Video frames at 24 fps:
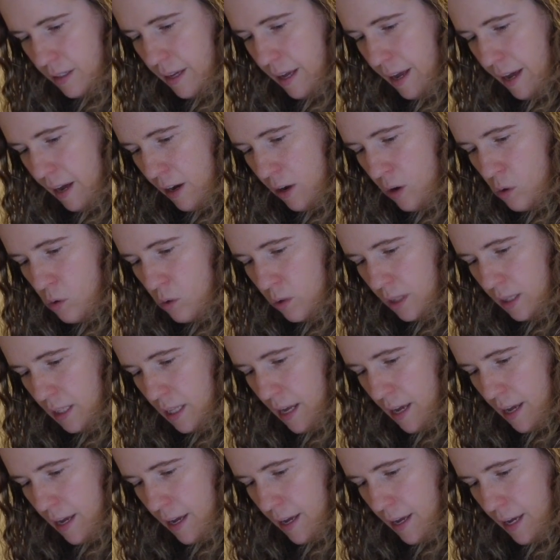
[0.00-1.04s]

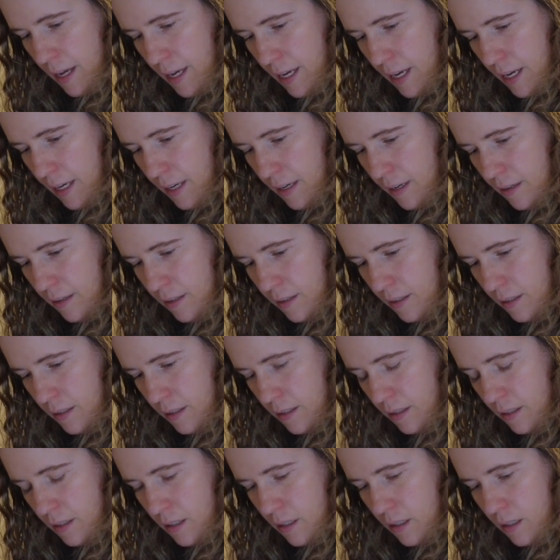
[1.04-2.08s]
outline
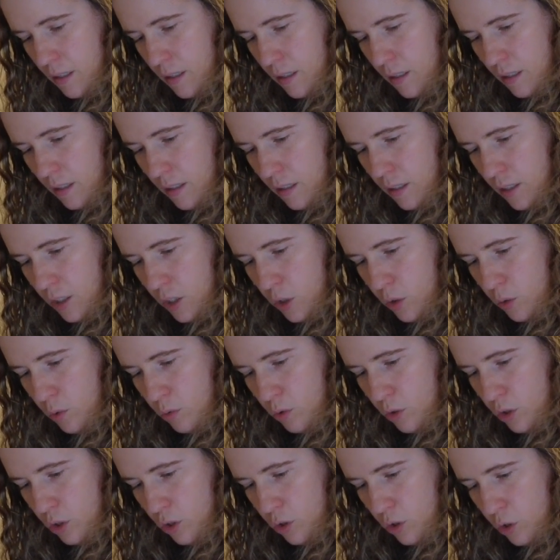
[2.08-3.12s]

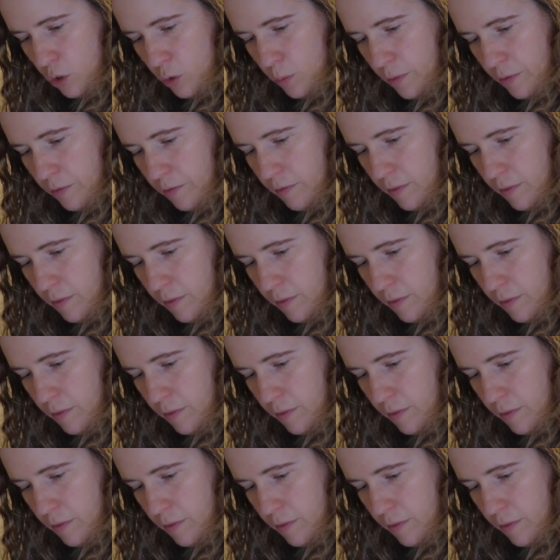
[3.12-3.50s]
YouTube